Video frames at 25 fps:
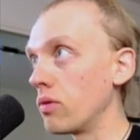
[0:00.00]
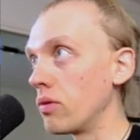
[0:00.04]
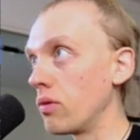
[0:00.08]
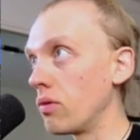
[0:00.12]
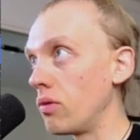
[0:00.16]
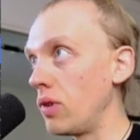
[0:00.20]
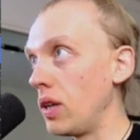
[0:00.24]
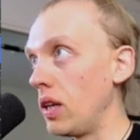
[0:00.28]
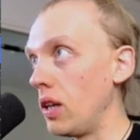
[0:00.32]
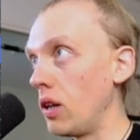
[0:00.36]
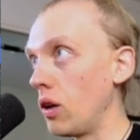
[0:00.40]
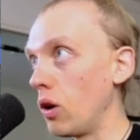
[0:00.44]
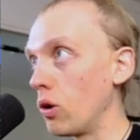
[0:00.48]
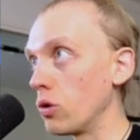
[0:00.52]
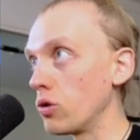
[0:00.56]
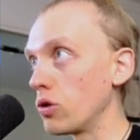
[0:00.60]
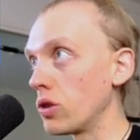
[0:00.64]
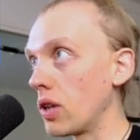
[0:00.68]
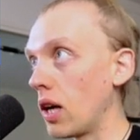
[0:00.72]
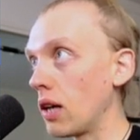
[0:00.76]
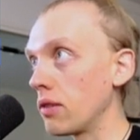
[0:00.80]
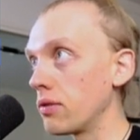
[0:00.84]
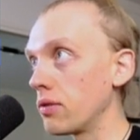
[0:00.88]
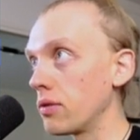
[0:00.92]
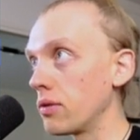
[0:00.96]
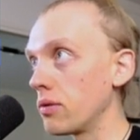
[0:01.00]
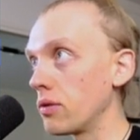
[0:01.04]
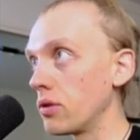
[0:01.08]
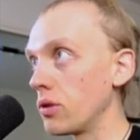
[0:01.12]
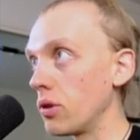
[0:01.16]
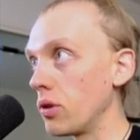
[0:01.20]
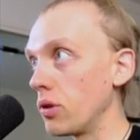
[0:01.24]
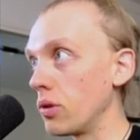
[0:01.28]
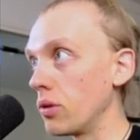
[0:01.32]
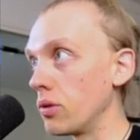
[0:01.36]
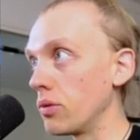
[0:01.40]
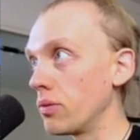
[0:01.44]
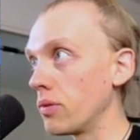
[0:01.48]
really low stuff.
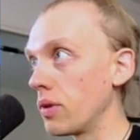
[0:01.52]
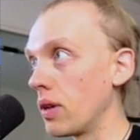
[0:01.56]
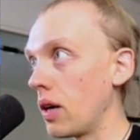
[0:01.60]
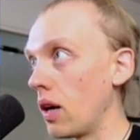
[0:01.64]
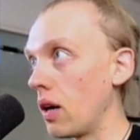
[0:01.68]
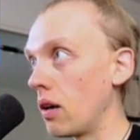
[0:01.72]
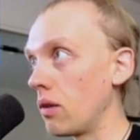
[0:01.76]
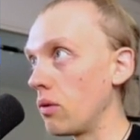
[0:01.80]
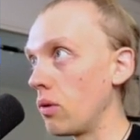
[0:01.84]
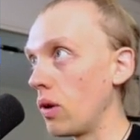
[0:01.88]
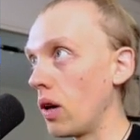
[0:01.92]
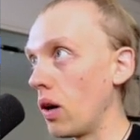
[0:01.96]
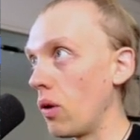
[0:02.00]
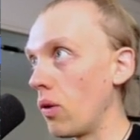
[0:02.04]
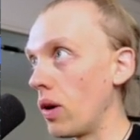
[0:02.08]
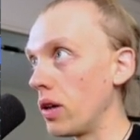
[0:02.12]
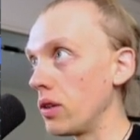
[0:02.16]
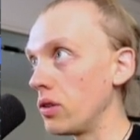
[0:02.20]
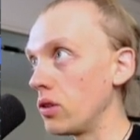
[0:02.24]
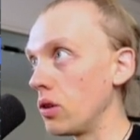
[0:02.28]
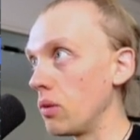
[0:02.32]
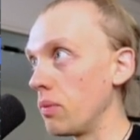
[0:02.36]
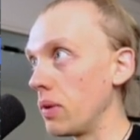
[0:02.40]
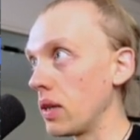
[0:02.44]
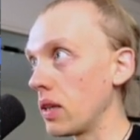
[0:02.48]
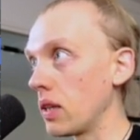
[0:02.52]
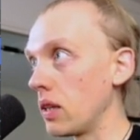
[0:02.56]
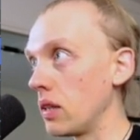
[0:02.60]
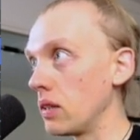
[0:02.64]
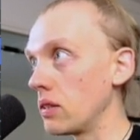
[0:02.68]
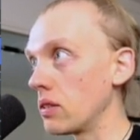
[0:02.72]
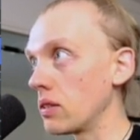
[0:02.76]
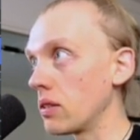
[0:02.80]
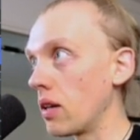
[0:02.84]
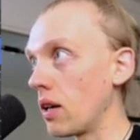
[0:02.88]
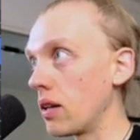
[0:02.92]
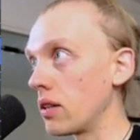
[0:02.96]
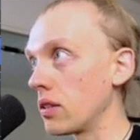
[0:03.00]
So how I typically
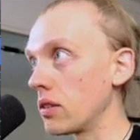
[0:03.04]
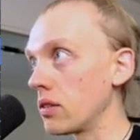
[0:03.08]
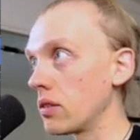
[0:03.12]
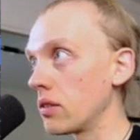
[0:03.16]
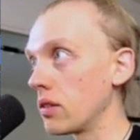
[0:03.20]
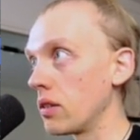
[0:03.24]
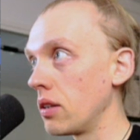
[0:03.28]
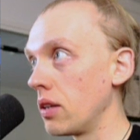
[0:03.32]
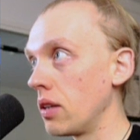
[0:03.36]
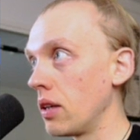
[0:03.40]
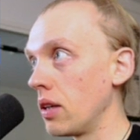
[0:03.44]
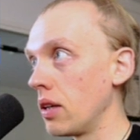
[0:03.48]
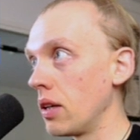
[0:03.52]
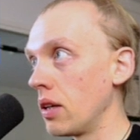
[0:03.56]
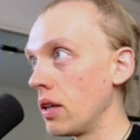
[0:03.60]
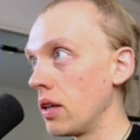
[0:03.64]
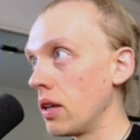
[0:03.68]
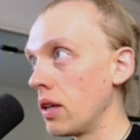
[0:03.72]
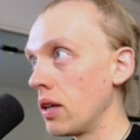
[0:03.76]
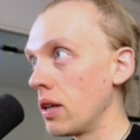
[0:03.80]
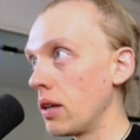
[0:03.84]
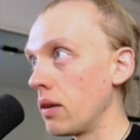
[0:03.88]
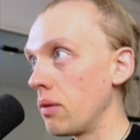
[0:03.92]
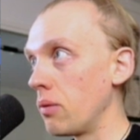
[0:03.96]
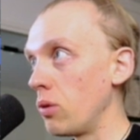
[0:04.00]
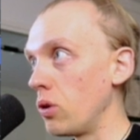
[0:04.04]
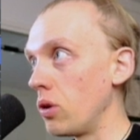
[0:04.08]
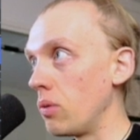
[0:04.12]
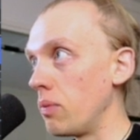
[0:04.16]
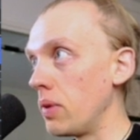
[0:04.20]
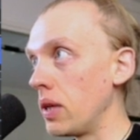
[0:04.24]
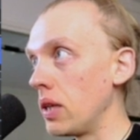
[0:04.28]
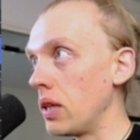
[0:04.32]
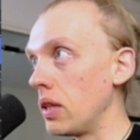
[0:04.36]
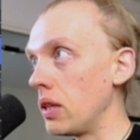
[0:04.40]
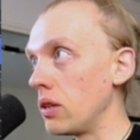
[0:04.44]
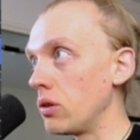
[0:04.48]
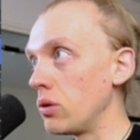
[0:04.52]
start would
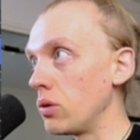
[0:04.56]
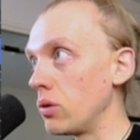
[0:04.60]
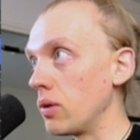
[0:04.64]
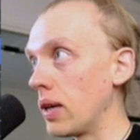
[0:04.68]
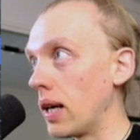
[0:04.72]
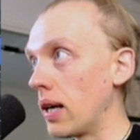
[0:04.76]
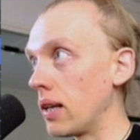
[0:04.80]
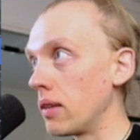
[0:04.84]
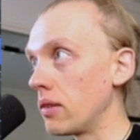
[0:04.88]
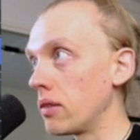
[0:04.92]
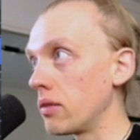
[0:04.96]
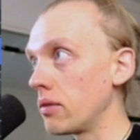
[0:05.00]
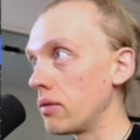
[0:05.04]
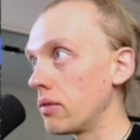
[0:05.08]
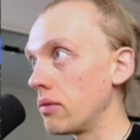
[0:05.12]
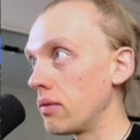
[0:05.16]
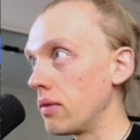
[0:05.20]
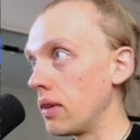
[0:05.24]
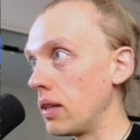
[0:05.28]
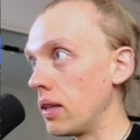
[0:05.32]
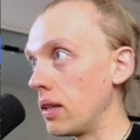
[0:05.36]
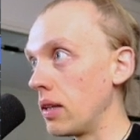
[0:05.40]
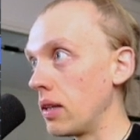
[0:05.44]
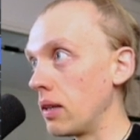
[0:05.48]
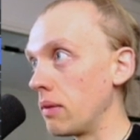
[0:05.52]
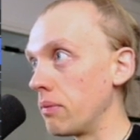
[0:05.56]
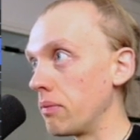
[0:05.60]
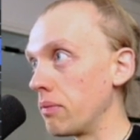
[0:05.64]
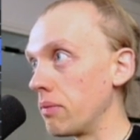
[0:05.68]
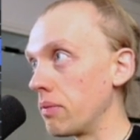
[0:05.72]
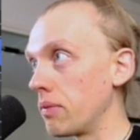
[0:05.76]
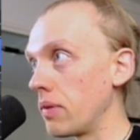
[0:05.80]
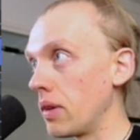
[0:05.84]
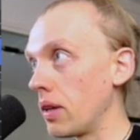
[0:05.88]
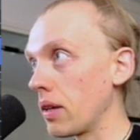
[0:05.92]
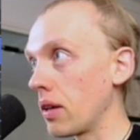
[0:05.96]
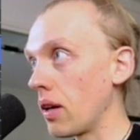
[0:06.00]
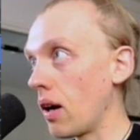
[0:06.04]
be to add a
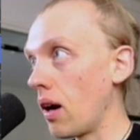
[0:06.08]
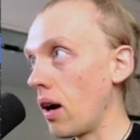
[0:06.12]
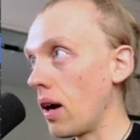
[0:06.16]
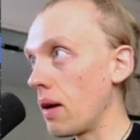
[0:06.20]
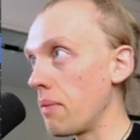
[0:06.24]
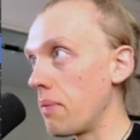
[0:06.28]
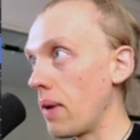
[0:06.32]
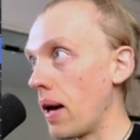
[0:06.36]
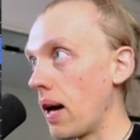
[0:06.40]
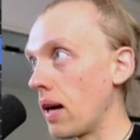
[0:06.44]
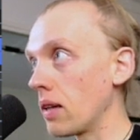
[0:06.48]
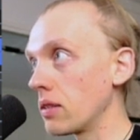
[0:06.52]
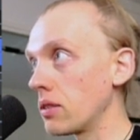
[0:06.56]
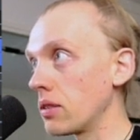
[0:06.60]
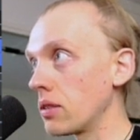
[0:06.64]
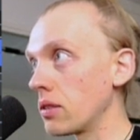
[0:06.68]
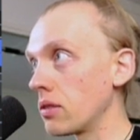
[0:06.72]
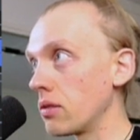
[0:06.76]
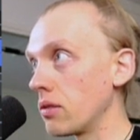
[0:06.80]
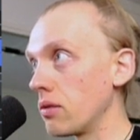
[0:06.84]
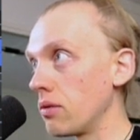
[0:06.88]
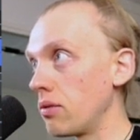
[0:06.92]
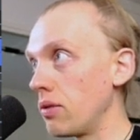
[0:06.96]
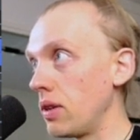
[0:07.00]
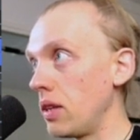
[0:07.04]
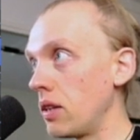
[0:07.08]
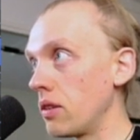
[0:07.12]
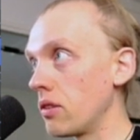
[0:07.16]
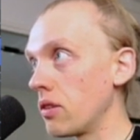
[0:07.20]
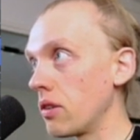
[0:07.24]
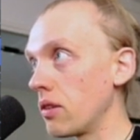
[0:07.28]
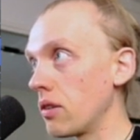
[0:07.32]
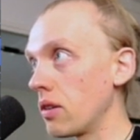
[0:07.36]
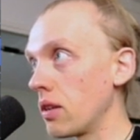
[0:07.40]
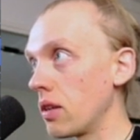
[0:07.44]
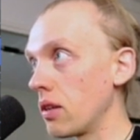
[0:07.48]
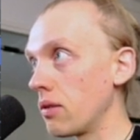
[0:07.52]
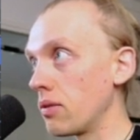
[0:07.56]
high pass
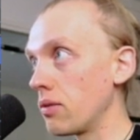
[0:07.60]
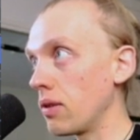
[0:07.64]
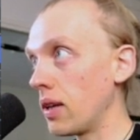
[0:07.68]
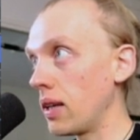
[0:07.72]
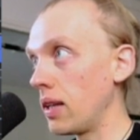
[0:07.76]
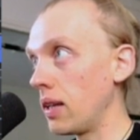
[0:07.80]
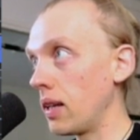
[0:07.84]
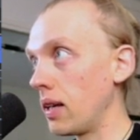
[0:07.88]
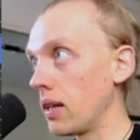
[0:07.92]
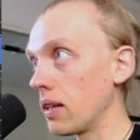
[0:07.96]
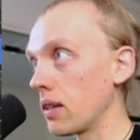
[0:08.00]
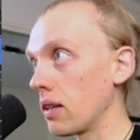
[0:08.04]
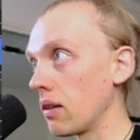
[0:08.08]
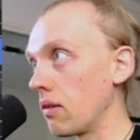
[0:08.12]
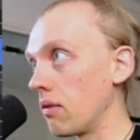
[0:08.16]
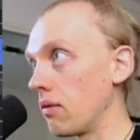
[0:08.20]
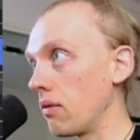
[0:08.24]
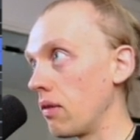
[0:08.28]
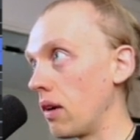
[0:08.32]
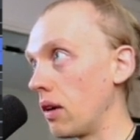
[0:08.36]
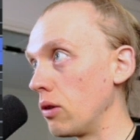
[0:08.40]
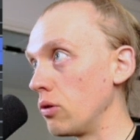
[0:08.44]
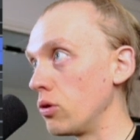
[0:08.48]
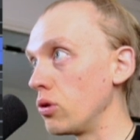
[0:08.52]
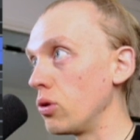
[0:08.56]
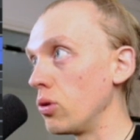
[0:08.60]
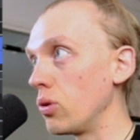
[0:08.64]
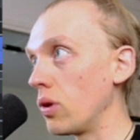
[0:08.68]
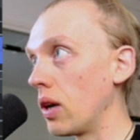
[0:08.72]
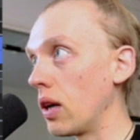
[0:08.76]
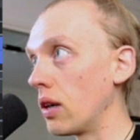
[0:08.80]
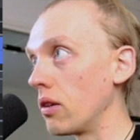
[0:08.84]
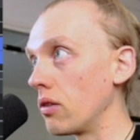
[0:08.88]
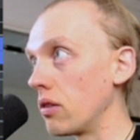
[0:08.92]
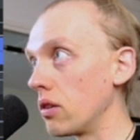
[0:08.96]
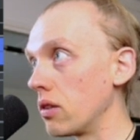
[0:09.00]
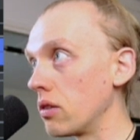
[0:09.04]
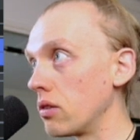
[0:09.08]
filter, and I find around
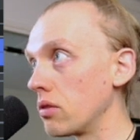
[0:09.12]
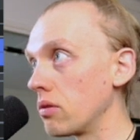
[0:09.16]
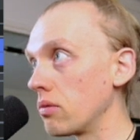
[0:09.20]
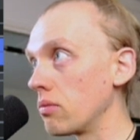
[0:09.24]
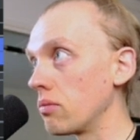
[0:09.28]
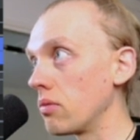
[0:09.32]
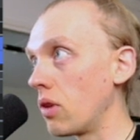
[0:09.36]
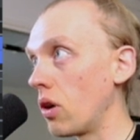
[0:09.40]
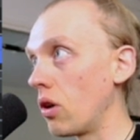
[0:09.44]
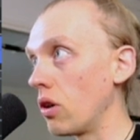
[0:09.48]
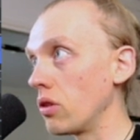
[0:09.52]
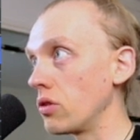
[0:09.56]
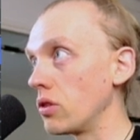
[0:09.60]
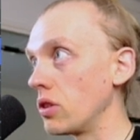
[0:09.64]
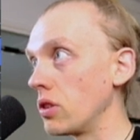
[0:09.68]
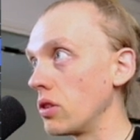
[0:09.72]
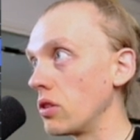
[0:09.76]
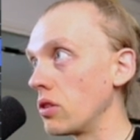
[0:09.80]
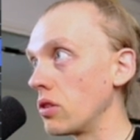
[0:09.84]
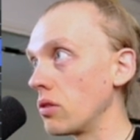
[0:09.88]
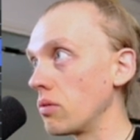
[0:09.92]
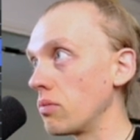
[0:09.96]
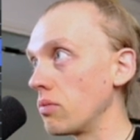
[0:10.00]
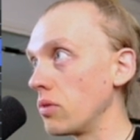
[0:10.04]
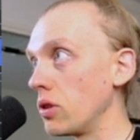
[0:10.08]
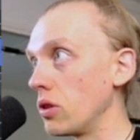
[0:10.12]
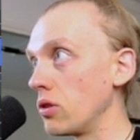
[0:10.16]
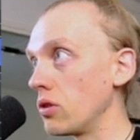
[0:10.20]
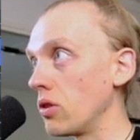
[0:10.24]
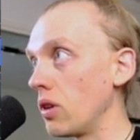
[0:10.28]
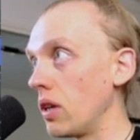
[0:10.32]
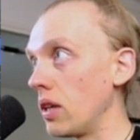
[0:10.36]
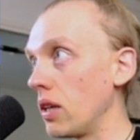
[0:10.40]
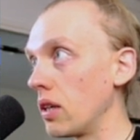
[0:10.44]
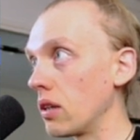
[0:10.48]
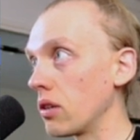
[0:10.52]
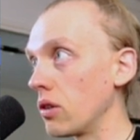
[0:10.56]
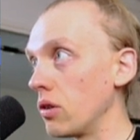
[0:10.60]
200 hertz is
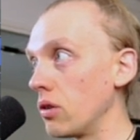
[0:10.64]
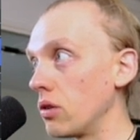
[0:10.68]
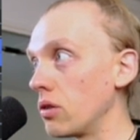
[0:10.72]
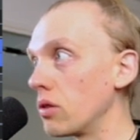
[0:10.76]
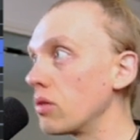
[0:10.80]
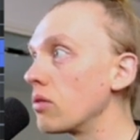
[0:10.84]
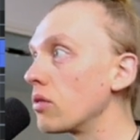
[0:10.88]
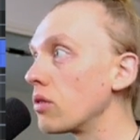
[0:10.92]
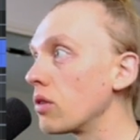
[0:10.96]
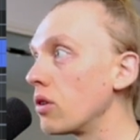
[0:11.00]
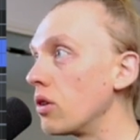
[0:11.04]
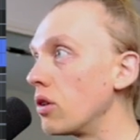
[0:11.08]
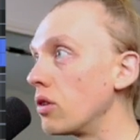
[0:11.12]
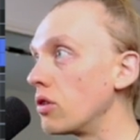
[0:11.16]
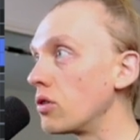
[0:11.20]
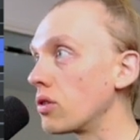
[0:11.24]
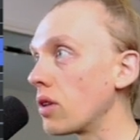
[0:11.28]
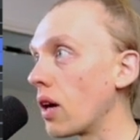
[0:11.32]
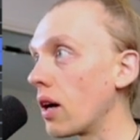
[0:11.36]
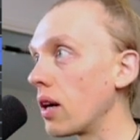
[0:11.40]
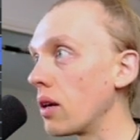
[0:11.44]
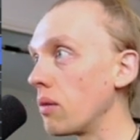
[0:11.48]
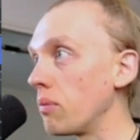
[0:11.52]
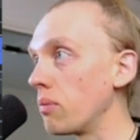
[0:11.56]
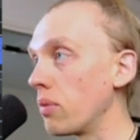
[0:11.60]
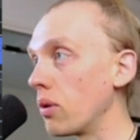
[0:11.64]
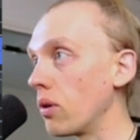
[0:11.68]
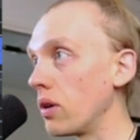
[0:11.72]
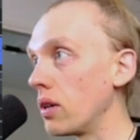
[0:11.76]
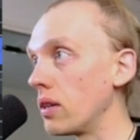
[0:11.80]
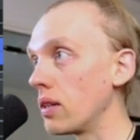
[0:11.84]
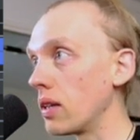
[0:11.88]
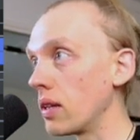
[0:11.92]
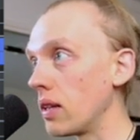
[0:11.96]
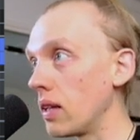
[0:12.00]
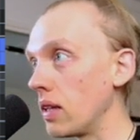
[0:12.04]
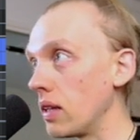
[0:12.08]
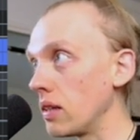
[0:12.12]
usually a good starting
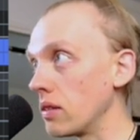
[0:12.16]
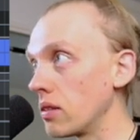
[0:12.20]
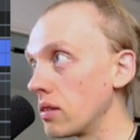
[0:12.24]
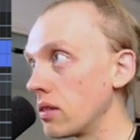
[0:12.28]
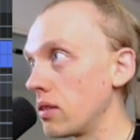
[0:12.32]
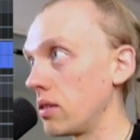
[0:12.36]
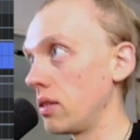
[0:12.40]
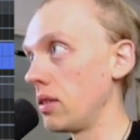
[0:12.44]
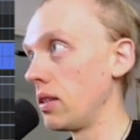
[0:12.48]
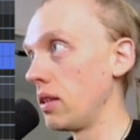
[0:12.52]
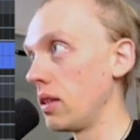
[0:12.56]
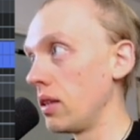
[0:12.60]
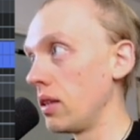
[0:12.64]
point, at least